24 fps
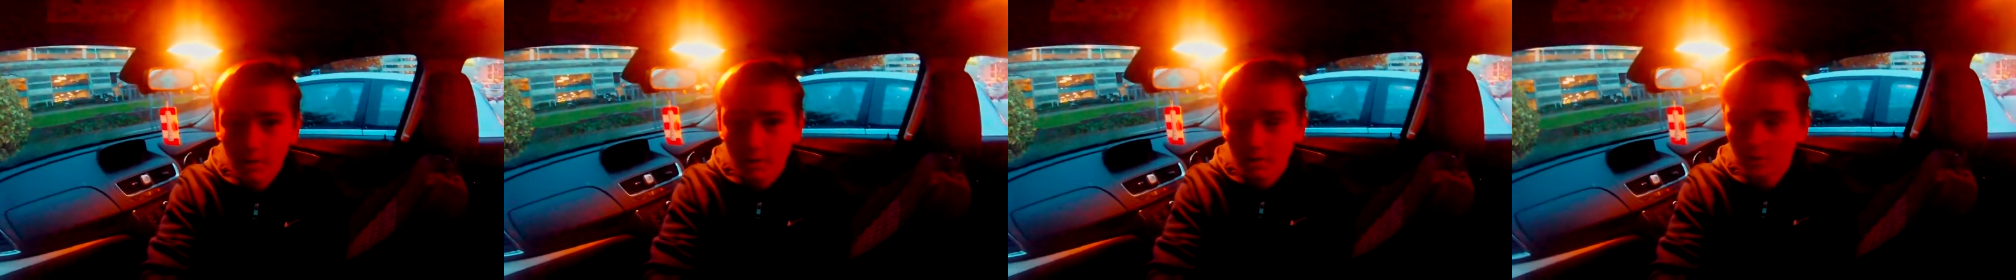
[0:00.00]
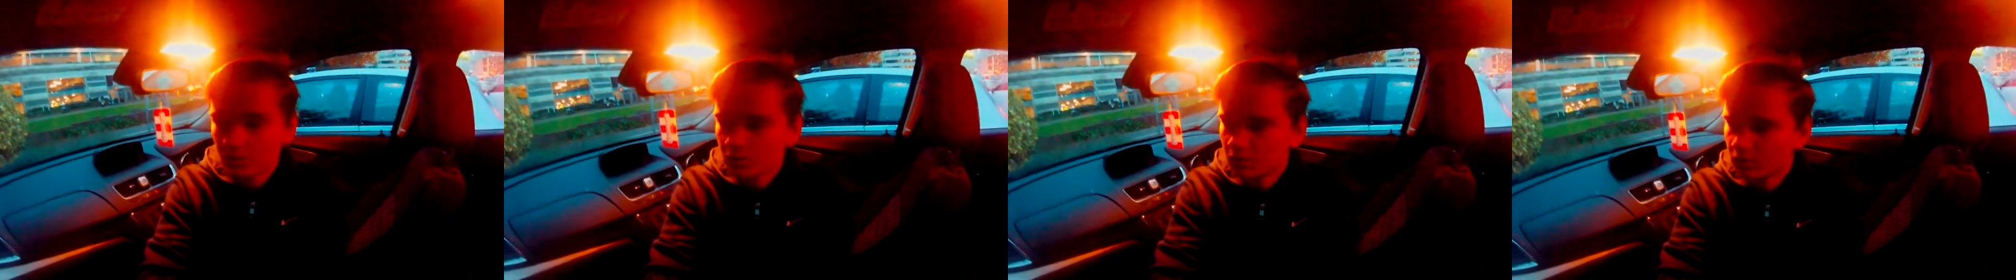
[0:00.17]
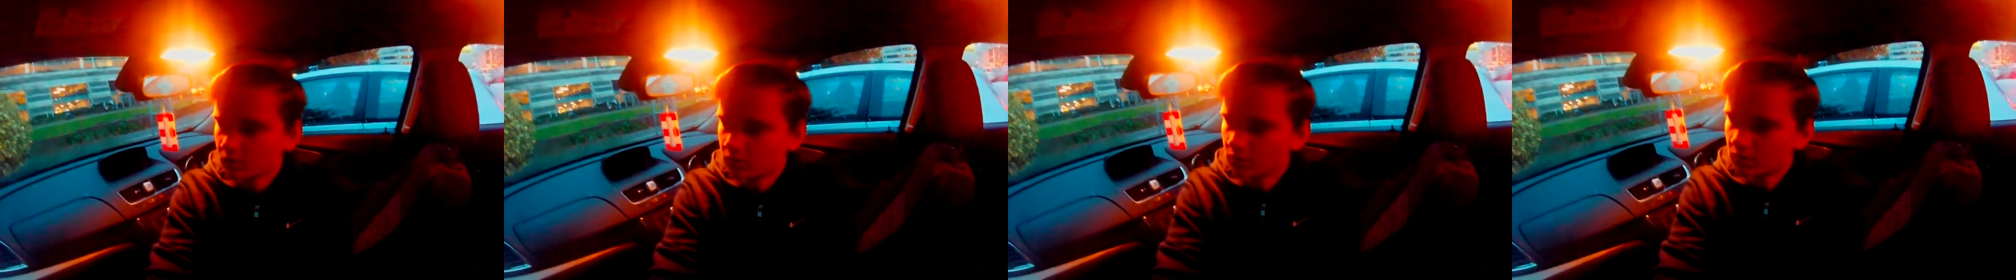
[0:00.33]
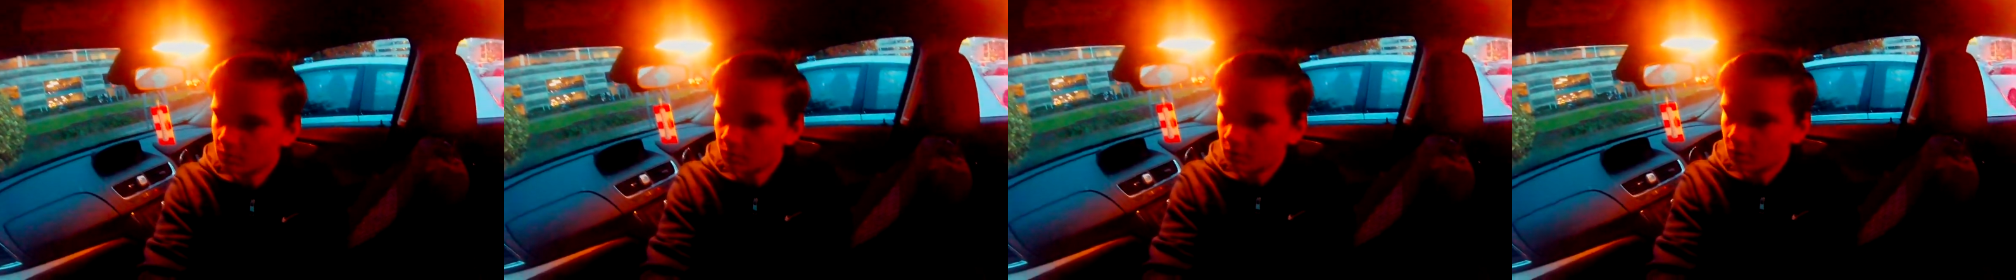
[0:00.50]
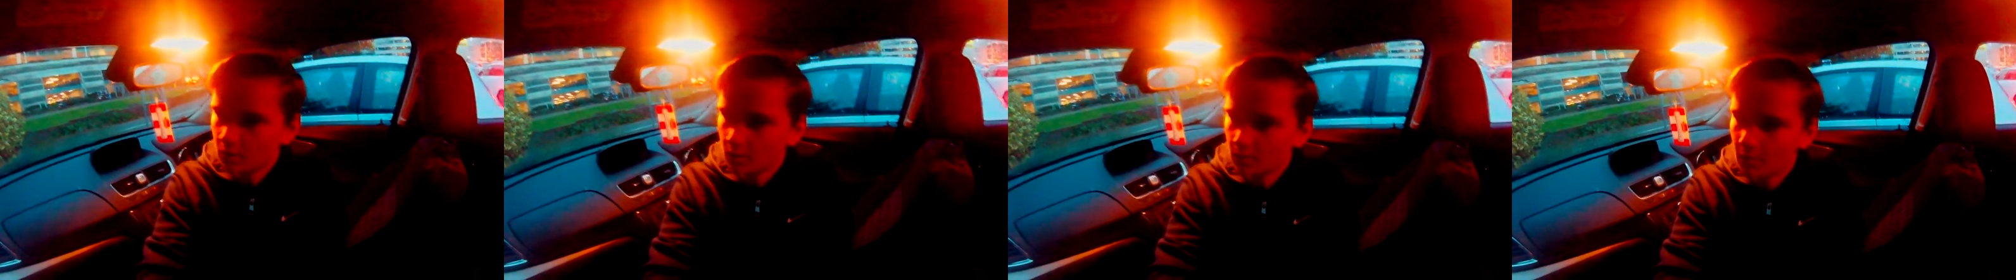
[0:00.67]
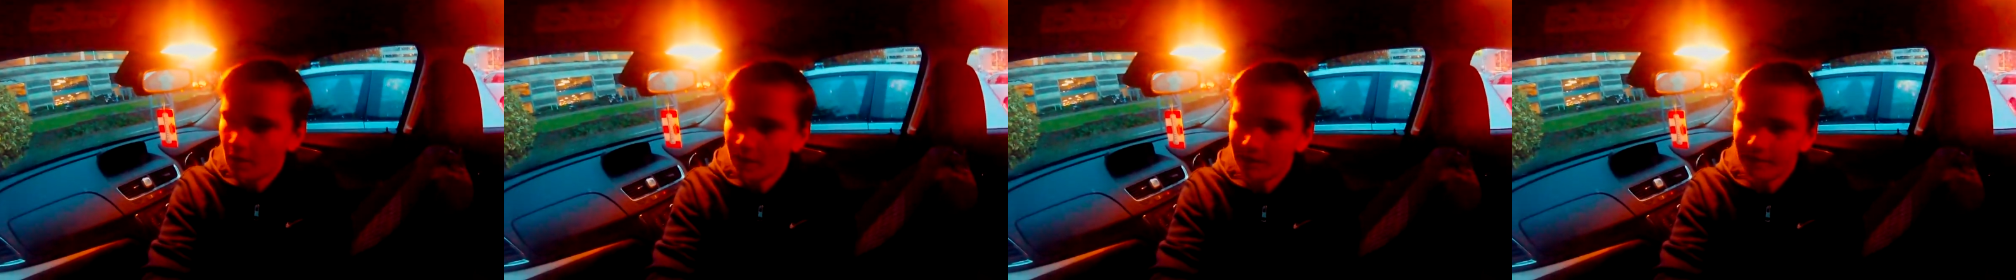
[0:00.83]
No, not tomorrow,
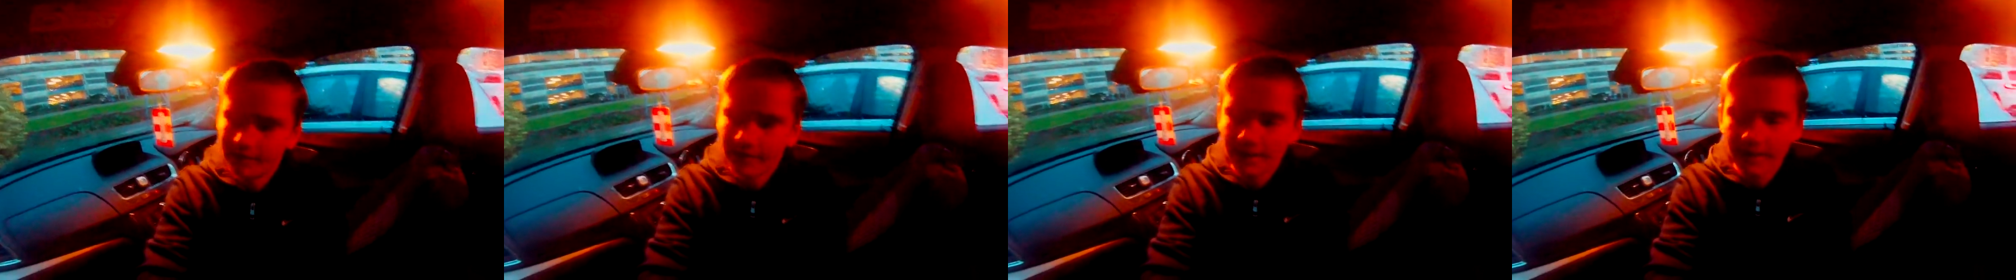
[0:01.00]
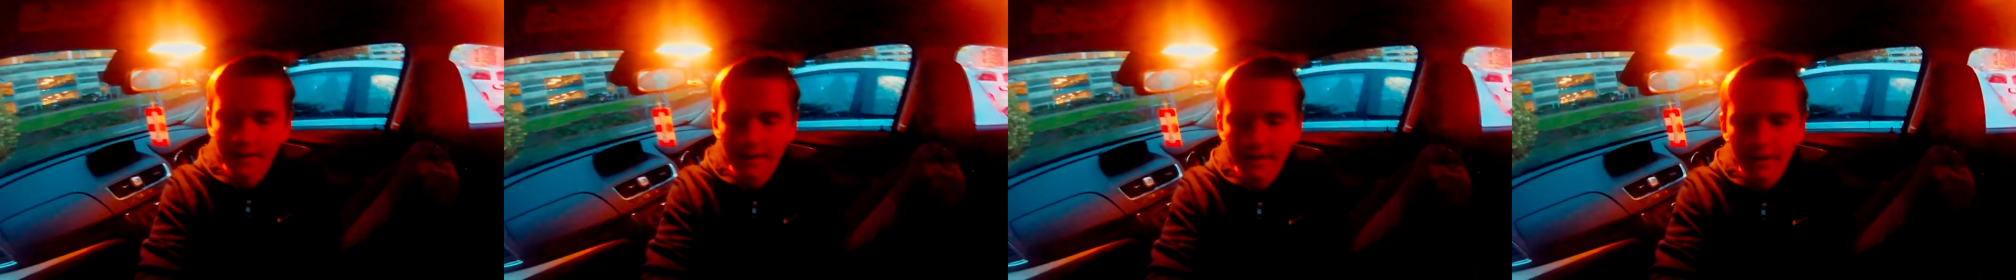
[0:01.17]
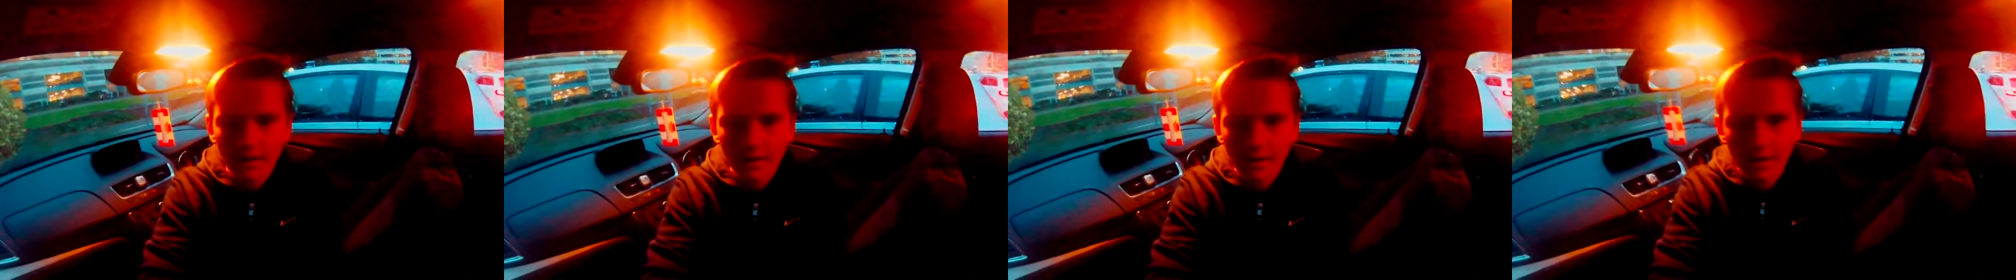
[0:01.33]
Monday.